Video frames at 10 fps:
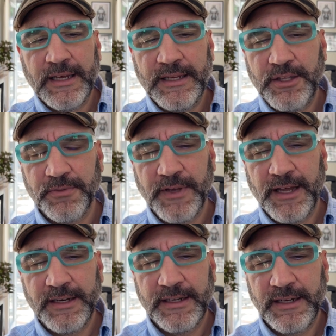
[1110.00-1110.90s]
You've
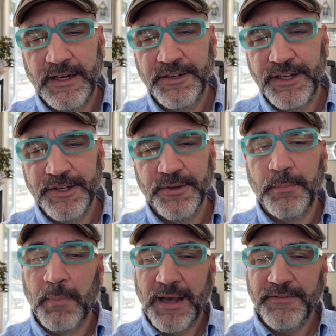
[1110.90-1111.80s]
got under here
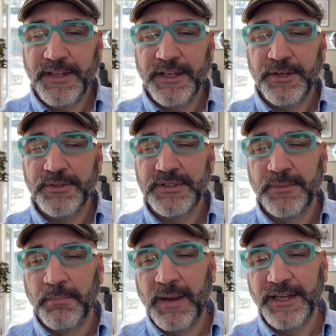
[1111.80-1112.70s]
my
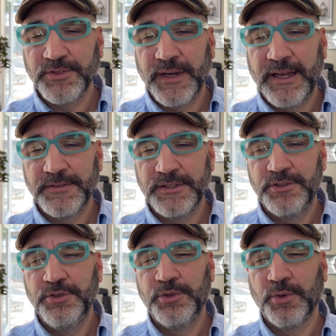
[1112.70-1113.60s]
videos, my drafts,
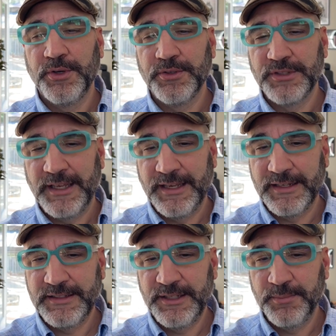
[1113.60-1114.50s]
tutorials,
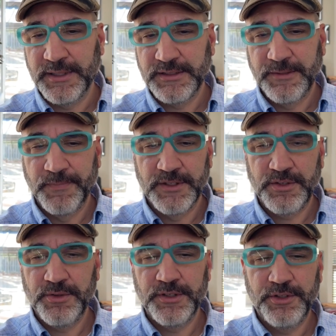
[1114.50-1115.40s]
and templates.
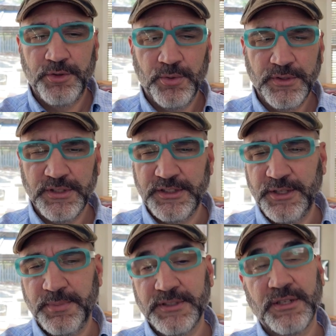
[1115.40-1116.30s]
So the tutorials and
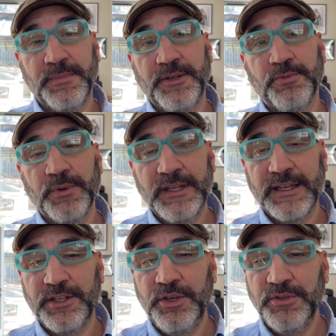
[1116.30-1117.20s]
templates could be
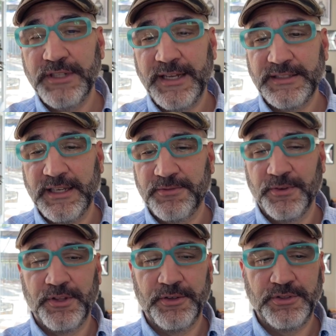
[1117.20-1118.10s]
really a huge asset
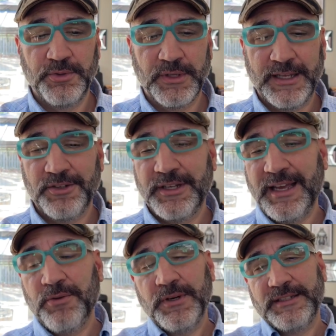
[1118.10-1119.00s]
for those who are like,
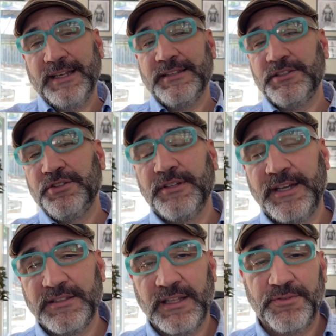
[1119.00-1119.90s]
okay, I want to take this to the
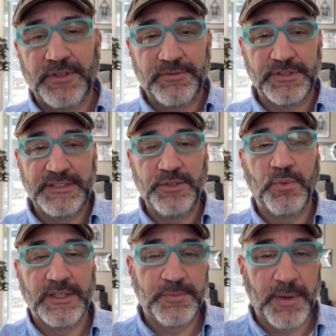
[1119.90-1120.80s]
next level. I want to see
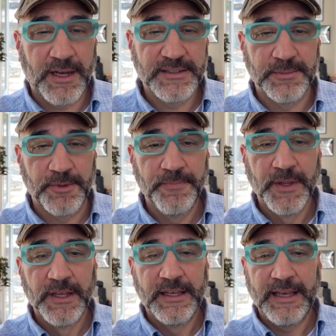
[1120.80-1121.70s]
what's possible.
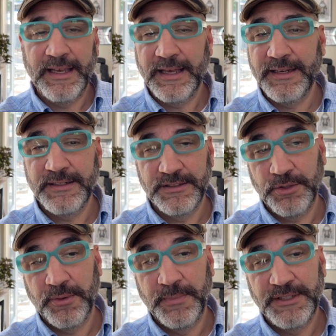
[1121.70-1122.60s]
And
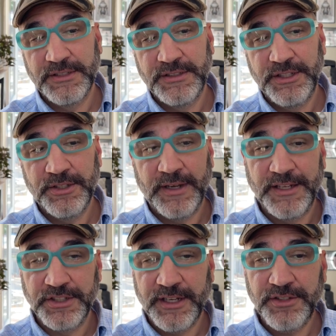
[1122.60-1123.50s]
so it mentions here
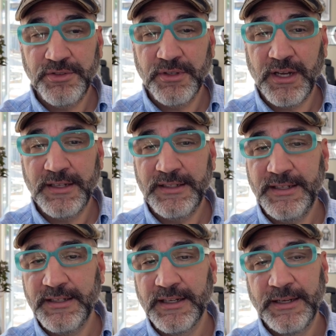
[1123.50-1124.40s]
educational
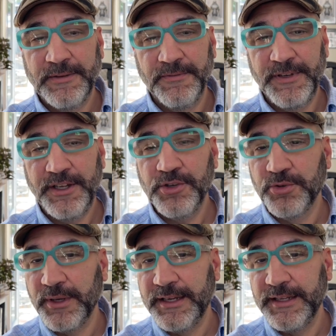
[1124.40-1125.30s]
content, video
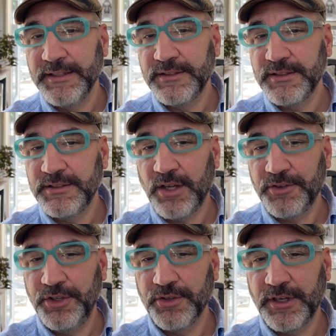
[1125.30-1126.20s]
greetings,
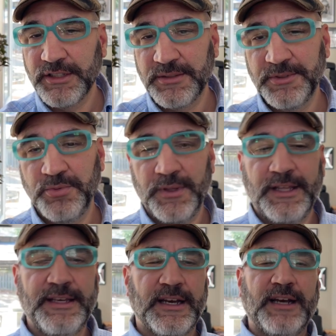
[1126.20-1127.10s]
talk to your customers with
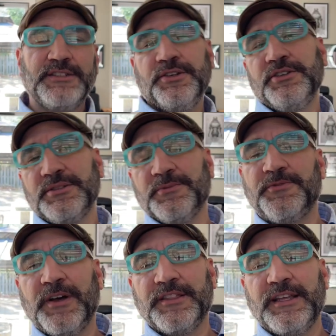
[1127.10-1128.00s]
AI. So here's some
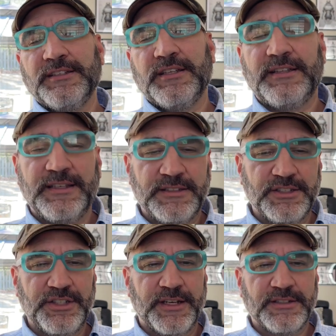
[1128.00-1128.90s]
fun things that they
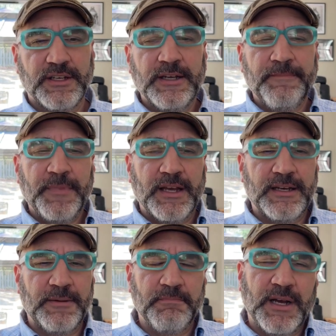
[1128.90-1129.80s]
suggest.
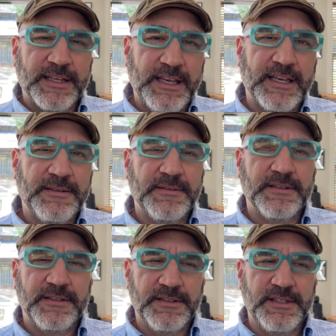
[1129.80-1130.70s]

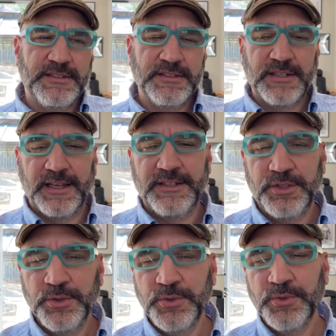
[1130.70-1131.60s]
Again, this is a
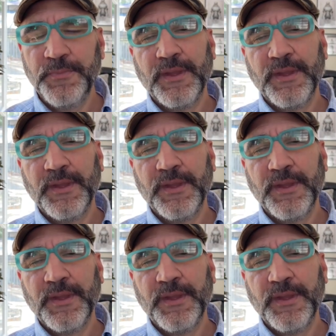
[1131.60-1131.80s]
tool